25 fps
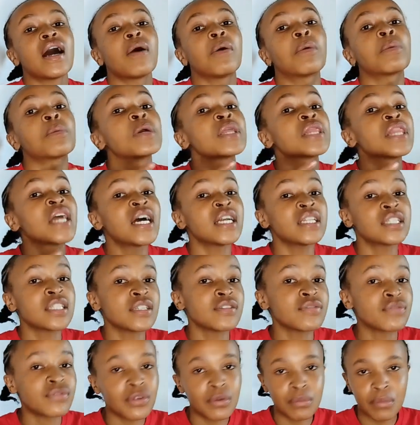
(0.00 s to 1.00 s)
with that
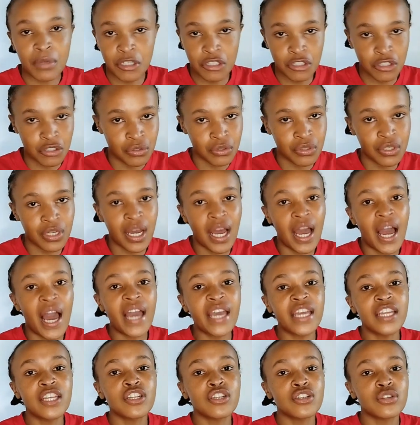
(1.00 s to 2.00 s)
information,
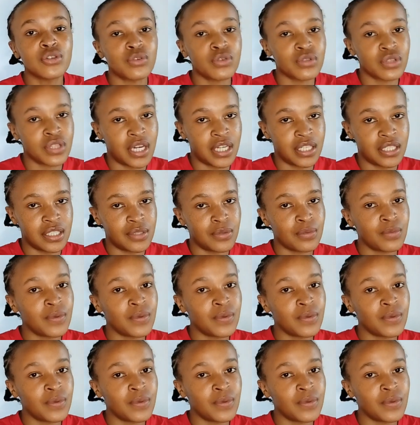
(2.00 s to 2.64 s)
I know that